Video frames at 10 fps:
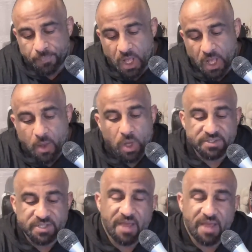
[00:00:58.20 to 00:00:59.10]
I wanted
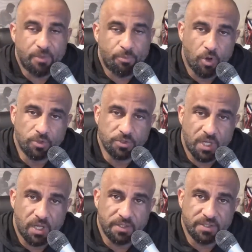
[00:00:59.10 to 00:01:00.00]
to have the pros
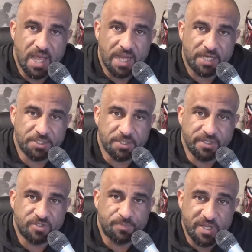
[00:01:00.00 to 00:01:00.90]
on to actually
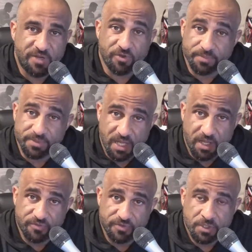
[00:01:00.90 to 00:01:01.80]
speak for
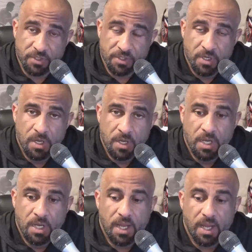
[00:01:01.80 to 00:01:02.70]
themselves
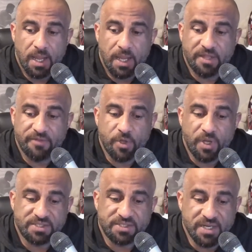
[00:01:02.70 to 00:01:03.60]
and give you
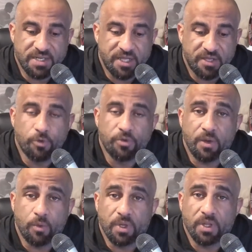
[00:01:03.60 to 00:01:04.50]
guys an idea of who they
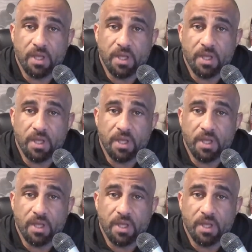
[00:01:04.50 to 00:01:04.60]
really